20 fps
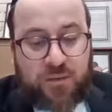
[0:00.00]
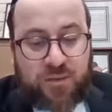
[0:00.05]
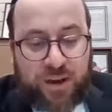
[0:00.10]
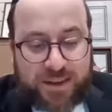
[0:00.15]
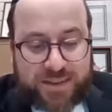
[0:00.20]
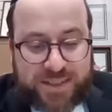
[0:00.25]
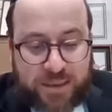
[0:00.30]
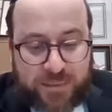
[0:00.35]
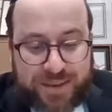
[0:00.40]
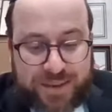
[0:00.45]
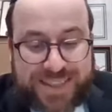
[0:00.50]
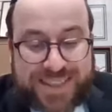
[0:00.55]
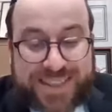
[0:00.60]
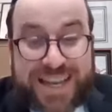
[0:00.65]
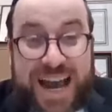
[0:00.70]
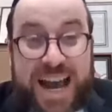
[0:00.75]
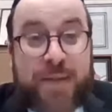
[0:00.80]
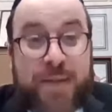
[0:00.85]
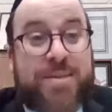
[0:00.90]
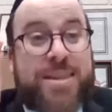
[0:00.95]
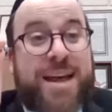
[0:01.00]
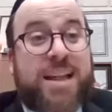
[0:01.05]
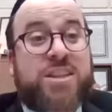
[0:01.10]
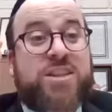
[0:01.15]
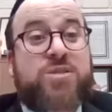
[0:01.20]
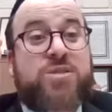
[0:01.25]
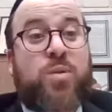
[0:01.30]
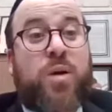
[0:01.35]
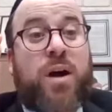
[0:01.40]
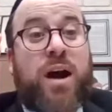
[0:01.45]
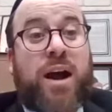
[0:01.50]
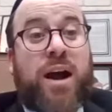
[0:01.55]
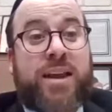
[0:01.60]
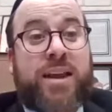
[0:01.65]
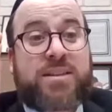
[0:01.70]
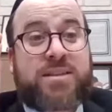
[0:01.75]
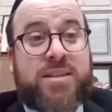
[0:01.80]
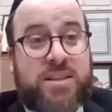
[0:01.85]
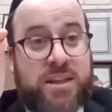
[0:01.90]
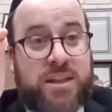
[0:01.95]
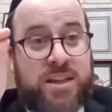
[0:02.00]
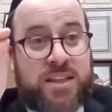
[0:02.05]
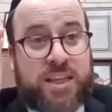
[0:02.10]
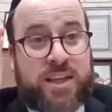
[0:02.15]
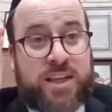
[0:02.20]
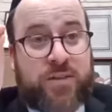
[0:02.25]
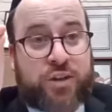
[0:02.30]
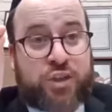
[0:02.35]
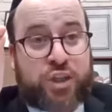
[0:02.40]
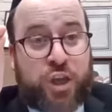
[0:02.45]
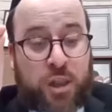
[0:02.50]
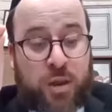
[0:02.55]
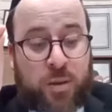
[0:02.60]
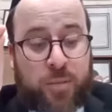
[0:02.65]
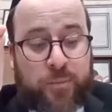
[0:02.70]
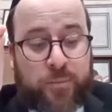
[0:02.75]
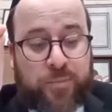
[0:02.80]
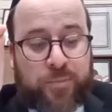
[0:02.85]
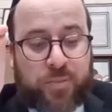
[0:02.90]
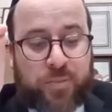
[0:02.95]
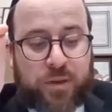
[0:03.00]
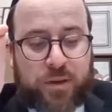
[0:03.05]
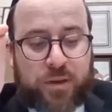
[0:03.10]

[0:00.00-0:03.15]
B'azem is sign, that's why, it says of Shalom,